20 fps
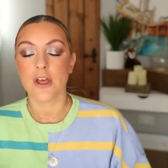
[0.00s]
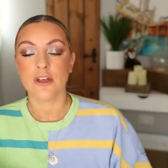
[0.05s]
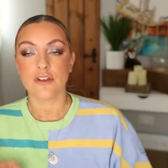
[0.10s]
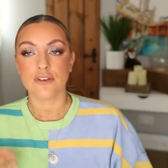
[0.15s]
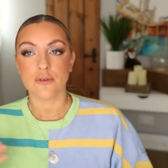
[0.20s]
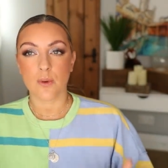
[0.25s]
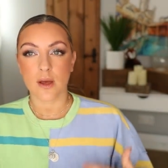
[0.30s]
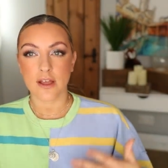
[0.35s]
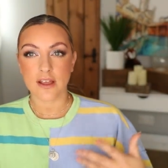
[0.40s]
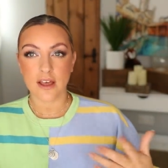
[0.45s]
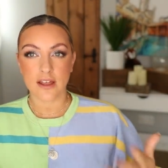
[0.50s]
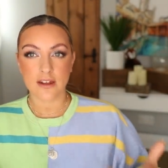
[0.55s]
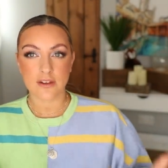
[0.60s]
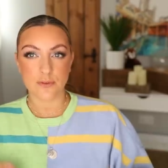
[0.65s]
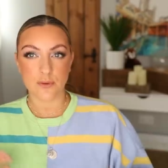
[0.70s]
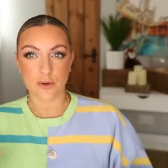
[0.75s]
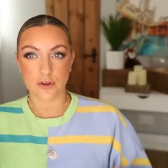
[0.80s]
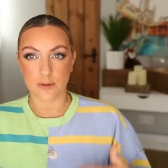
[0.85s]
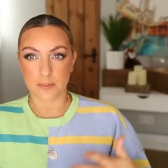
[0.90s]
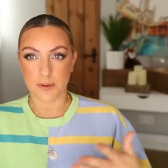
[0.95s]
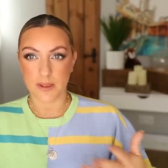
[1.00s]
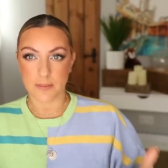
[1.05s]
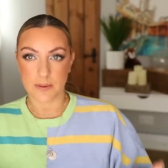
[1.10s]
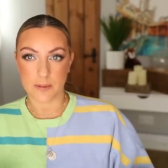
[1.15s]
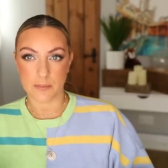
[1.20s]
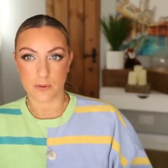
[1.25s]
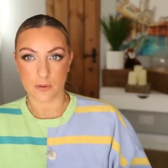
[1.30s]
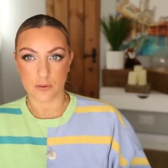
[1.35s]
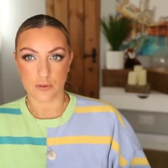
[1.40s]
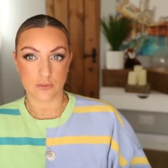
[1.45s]
So I kind of got to be a
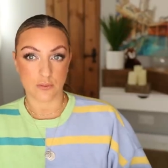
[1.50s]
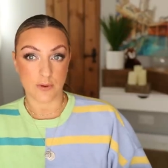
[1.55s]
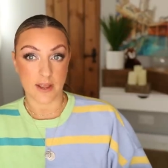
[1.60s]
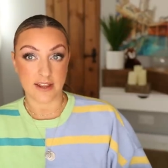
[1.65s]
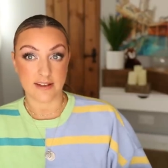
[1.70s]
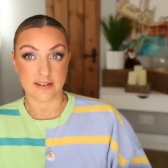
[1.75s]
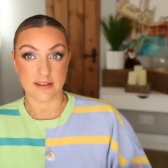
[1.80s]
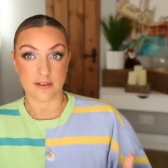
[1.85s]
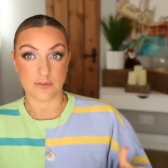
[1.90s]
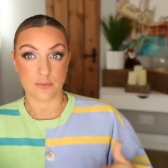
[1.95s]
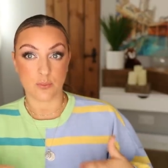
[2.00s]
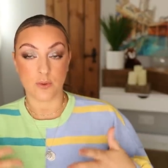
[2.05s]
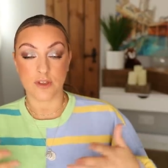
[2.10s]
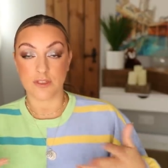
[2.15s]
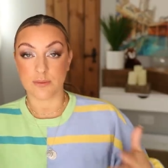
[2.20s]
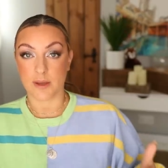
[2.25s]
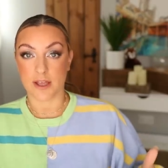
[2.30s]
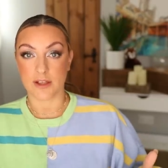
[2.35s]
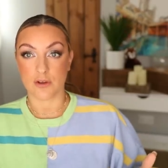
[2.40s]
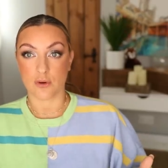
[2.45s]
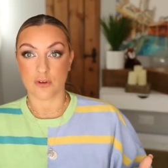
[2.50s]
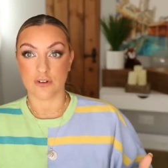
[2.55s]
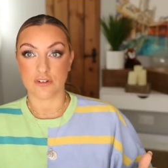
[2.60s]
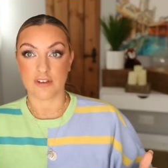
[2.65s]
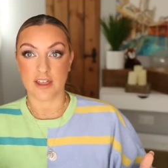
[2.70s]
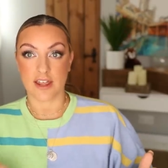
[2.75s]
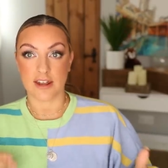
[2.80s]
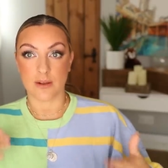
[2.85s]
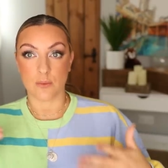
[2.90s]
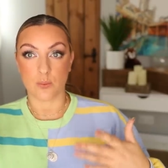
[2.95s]
bit more creative with my
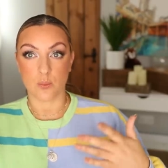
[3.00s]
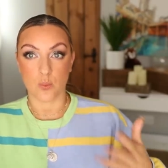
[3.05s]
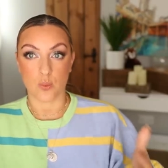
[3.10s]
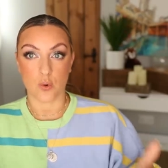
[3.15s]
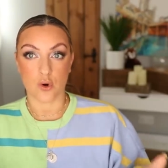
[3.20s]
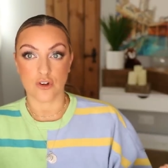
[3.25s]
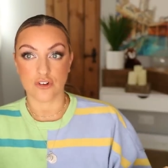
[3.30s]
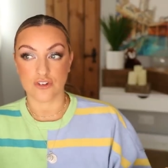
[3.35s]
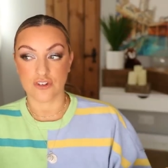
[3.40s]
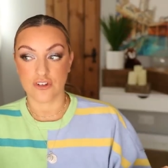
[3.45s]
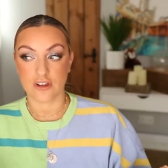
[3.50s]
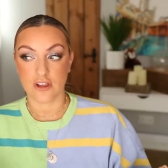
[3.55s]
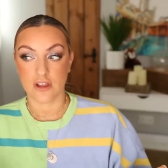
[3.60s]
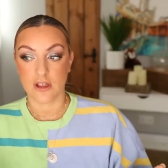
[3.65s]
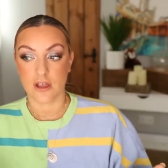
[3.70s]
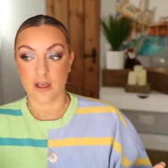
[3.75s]
content and what